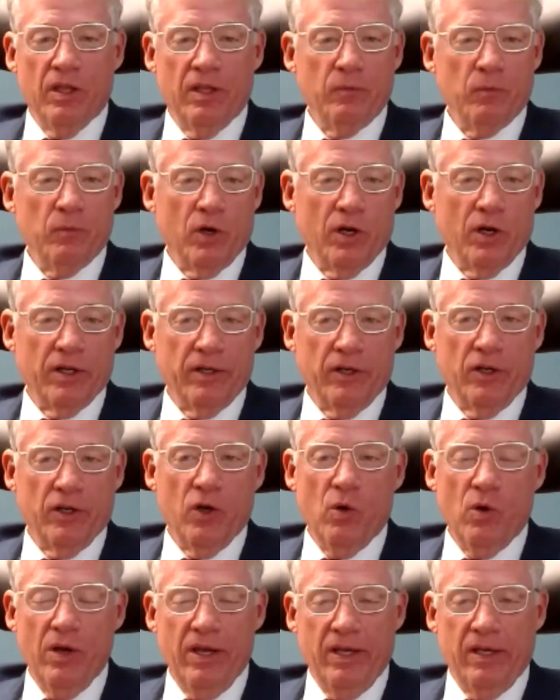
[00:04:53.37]
And we're going to
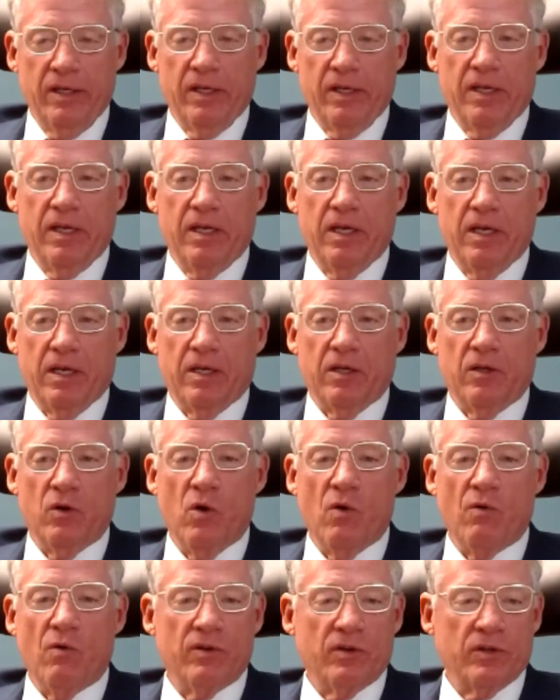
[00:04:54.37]
go ahead and kick it
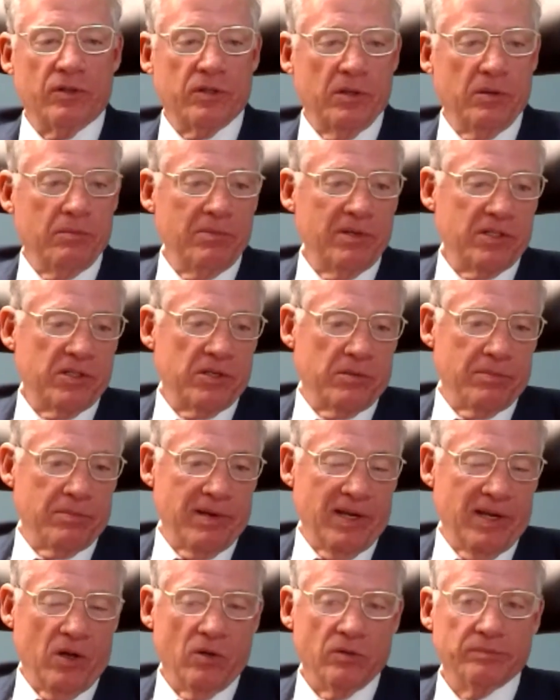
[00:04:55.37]
over to Mr.
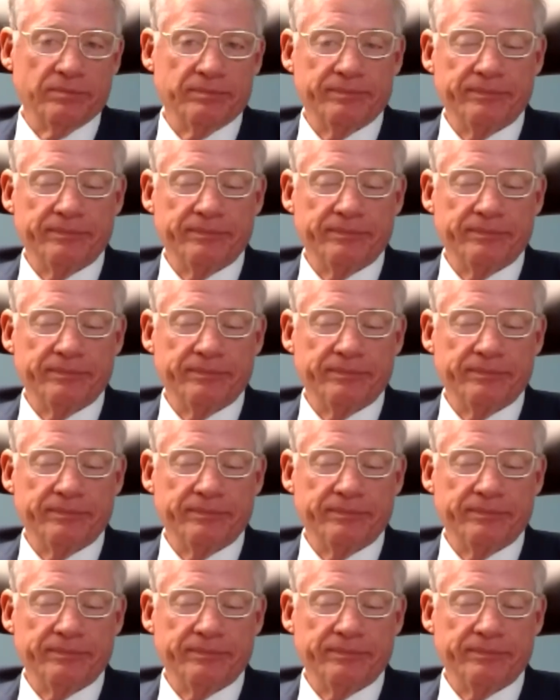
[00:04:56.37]
Mel.